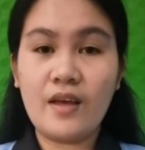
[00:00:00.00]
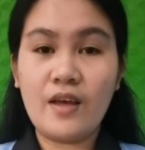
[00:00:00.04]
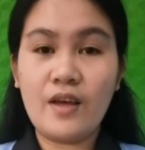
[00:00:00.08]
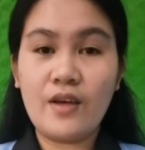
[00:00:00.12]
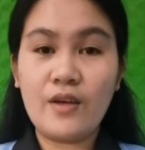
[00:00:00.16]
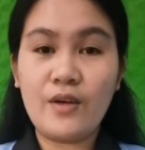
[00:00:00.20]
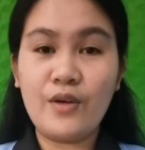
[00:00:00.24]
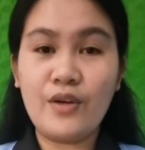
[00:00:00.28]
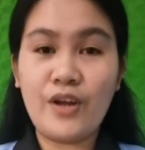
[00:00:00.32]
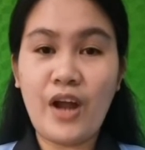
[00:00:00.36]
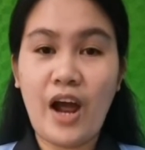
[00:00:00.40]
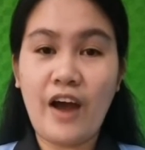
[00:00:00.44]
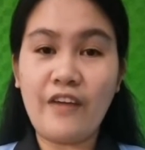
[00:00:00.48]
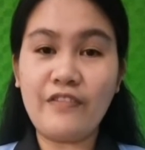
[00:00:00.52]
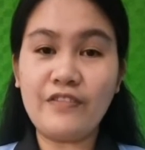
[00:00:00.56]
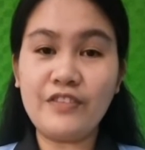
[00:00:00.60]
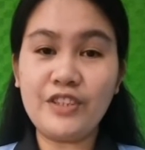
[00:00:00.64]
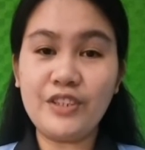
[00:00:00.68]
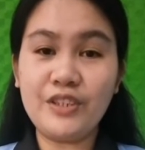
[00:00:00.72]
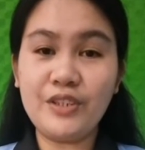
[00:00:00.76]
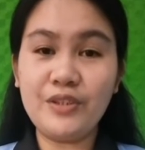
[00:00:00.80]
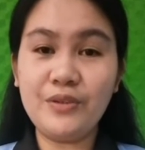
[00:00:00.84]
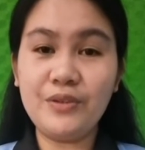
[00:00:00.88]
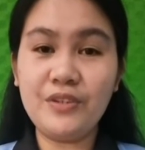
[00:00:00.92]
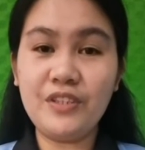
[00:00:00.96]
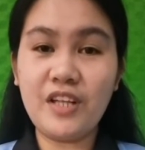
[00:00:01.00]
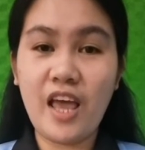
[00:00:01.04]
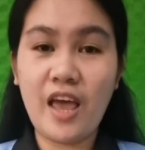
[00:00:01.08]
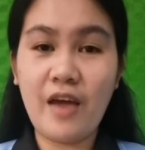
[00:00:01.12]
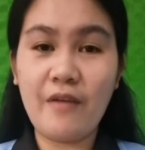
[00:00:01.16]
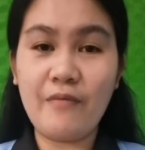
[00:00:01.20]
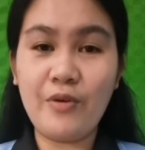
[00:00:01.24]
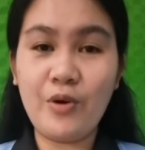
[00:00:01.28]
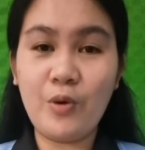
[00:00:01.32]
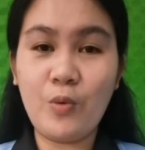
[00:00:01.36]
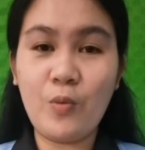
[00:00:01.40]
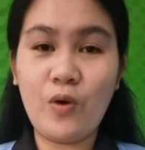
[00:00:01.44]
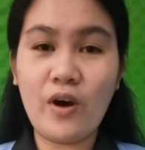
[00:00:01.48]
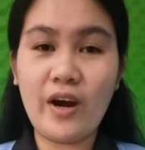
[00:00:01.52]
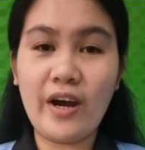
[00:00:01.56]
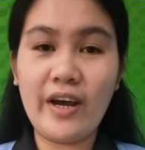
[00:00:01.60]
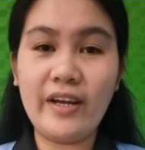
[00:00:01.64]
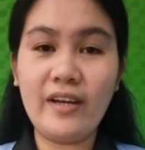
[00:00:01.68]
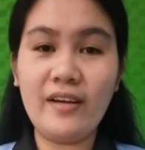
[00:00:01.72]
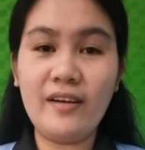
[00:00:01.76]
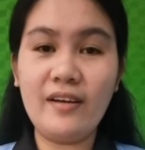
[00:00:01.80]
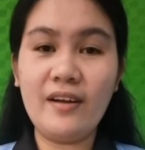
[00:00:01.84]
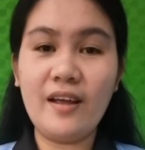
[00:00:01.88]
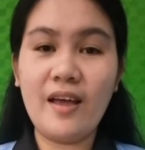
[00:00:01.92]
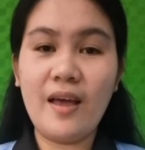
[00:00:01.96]
Good afternoon,
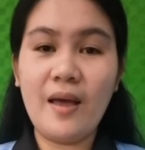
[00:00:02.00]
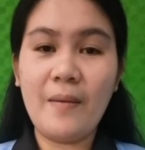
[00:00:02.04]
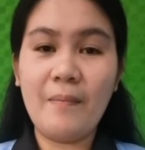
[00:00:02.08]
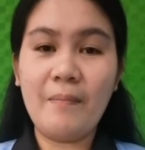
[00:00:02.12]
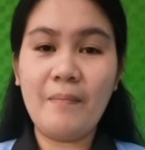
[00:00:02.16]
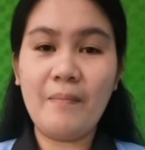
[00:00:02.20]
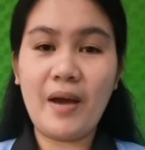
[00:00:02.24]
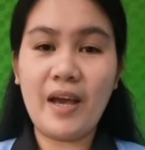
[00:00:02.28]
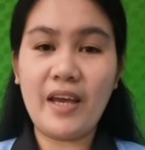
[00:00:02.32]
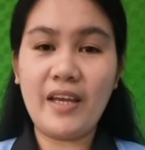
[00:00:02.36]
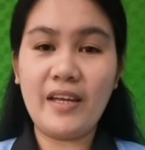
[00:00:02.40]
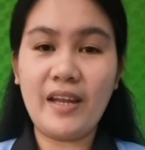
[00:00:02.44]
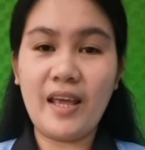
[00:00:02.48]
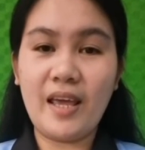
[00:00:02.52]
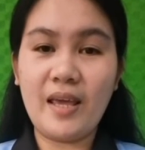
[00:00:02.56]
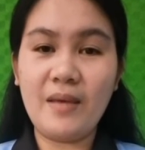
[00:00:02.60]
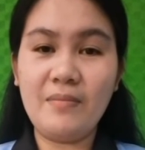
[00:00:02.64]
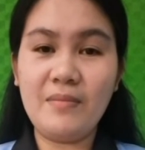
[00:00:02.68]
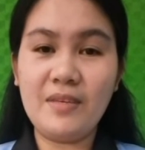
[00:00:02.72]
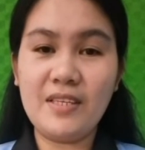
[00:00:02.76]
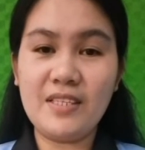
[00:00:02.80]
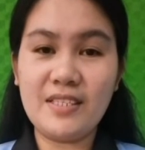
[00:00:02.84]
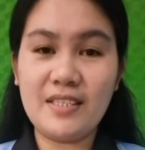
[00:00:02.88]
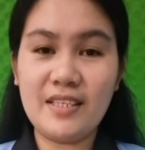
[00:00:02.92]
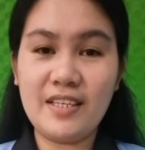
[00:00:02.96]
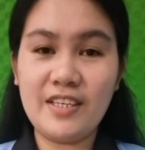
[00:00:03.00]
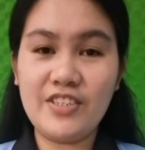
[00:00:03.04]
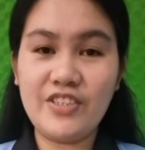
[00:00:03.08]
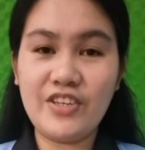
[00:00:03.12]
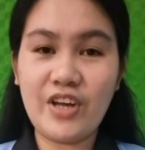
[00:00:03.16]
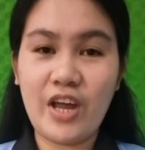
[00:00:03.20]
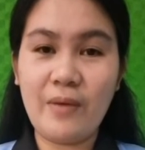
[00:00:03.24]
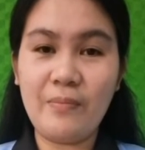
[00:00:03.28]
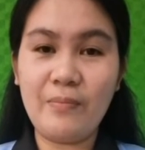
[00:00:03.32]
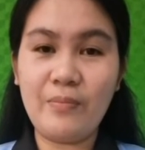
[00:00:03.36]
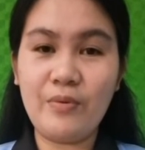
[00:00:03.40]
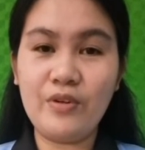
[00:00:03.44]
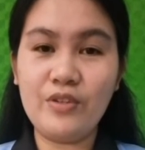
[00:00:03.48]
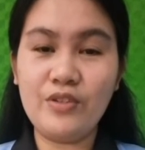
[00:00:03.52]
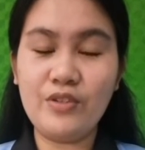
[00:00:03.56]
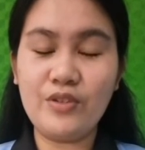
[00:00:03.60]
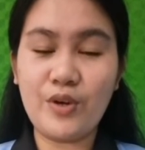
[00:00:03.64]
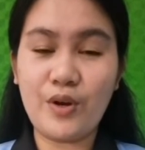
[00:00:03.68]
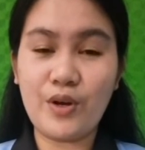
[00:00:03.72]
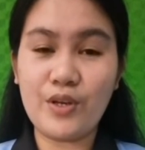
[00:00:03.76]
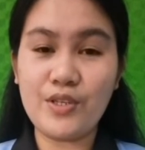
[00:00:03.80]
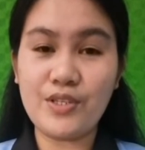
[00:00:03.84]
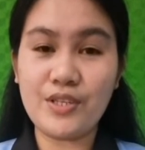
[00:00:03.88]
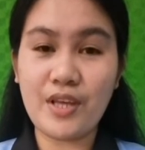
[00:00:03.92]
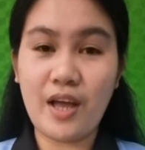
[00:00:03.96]
everyone. My name is Lydia
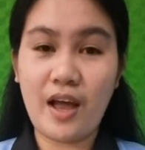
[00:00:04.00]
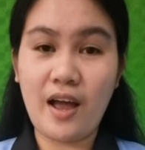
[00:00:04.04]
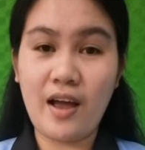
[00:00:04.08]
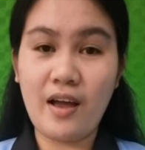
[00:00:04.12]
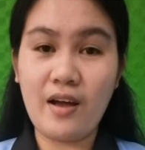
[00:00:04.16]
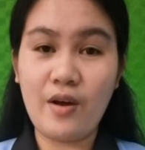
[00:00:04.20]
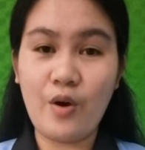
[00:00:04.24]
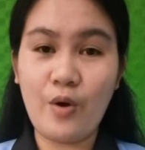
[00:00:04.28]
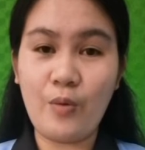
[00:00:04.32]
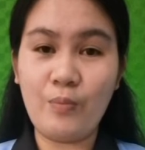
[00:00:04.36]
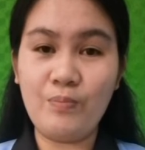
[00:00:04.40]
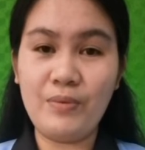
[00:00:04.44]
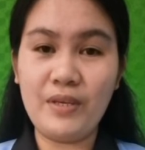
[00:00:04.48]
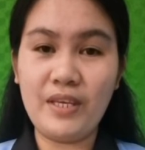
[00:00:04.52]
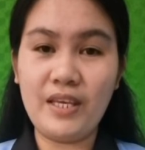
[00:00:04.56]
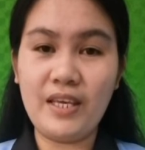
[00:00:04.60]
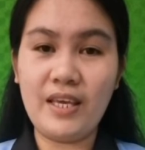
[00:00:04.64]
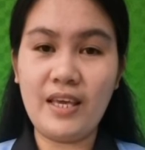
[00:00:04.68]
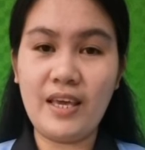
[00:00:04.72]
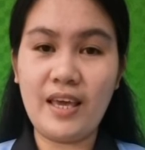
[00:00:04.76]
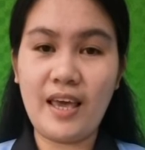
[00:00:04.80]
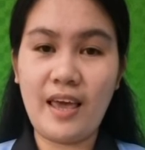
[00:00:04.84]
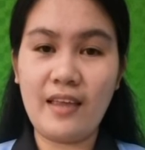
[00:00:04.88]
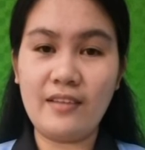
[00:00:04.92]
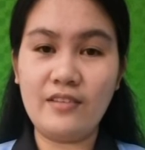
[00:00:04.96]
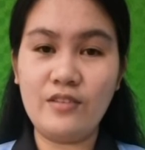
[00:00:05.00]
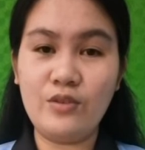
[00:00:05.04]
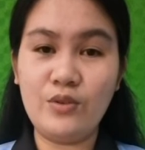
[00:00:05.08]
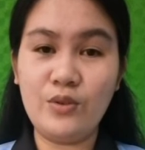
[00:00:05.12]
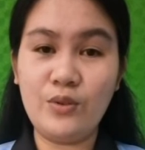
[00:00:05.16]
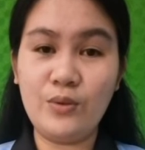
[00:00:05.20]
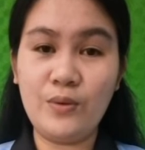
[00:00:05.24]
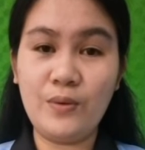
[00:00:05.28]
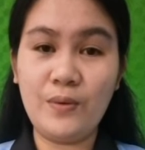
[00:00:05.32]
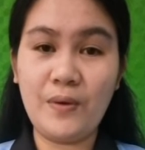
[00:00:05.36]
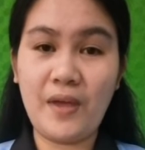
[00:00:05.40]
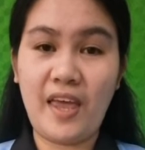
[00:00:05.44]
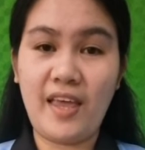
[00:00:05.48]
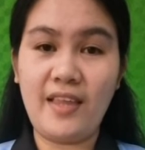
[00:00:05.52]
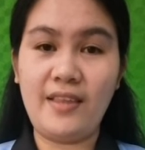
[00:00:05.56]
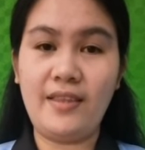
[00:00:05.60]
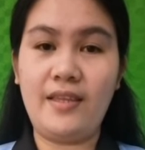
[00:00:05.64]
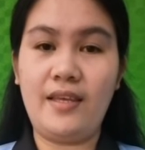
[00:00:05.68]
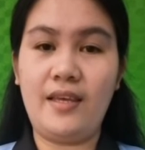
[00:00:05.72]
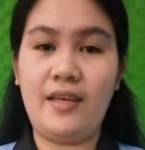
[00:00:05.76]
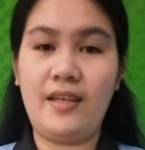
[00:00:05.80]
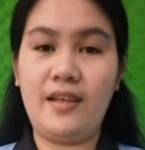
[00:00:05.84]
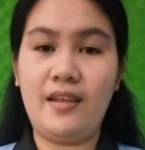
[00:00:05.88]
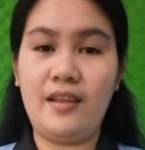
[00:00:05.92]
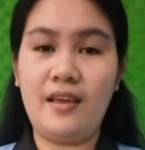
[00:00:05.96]
Embronyosa, OB at
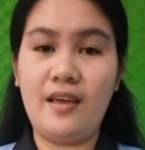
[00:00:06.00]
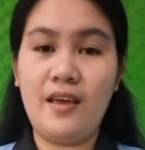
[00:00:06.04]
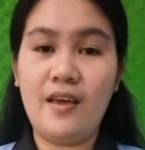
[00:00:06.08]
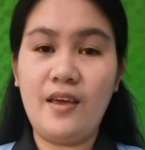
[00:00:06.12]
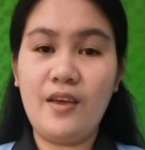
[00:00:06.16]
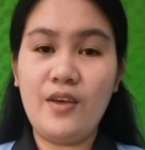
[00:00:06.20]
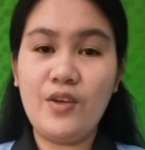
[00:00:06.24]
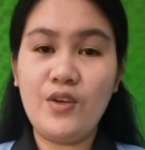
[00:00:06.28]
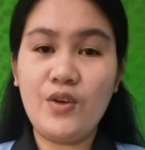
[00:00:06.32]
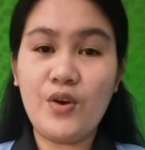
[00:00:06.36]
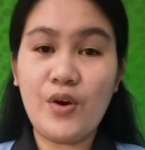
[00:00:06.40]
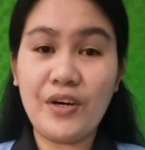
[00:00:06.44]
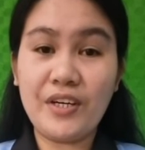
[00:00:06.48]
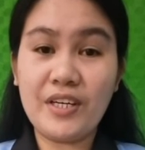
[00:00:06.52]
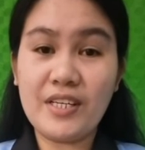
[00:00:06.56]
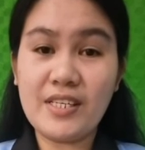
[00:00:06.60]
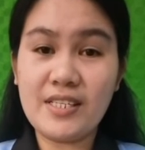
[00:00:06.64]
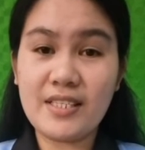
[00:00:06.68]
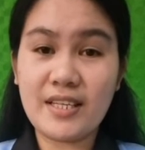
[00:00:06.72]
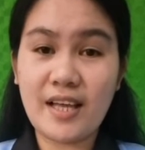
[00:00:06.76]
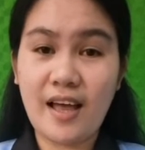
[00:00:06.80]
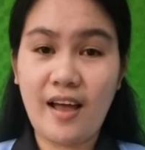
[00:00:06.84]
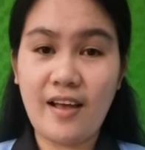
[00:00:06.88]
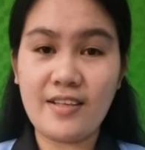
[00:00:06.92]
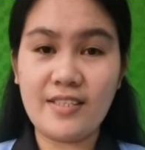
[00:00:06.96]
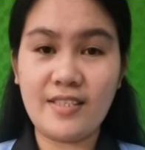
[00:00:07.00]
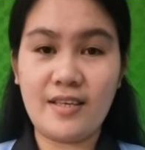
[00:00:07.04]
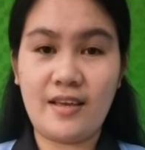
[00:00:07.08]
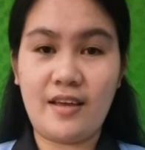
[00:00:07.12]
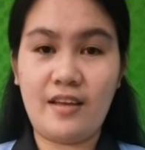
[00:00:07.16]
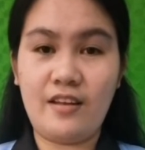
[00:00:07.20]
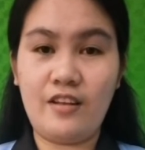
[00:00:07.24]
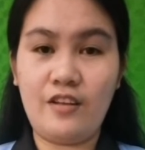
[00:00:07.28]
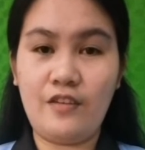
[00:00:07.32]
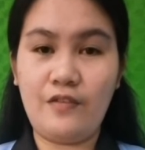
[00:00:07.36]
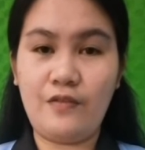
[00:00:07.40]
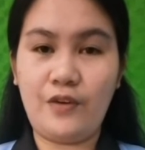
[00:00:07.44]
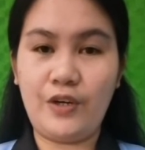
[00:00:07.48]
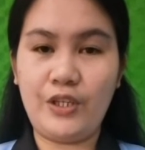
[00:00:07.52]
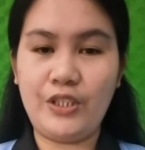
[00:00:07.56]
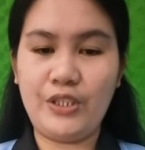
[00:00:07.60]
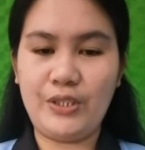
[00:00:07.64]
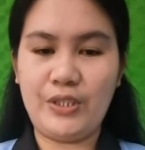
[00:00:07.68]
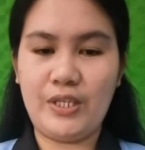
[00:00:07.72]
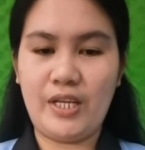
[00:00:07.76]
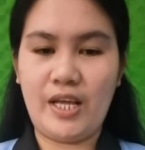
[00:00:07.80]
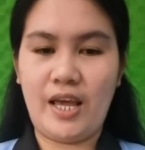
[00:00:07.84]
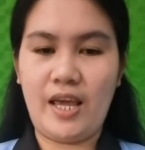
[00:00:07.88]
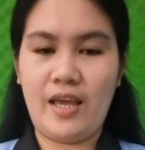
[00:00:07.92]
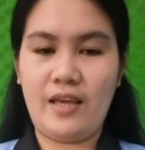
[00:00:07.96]
218, your discussant for
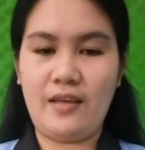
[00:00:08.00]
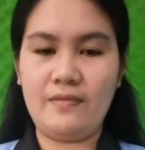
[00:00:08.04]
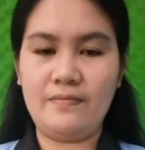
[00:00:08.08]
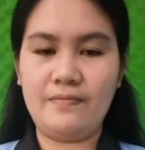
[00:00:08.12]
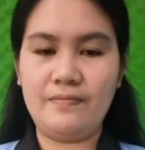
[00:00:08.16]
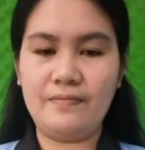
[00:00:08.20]
today.